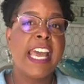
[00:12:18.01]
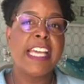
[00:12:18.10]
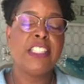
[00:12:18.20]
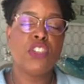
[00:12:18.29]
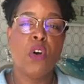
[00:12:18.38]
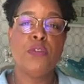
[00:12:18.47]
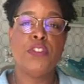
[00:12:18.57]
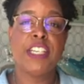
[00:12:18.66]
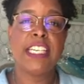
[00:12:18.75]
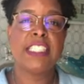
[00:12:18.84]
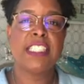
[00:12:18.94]
and don't
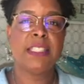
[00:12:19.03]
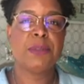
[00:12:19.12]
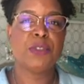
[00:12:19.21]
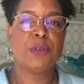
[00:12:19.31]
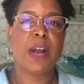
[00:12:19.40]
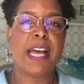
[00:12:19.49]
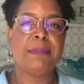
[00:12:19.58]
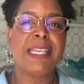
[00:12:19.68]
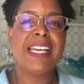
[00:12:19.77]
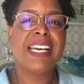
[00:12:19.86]
forget to subscribe.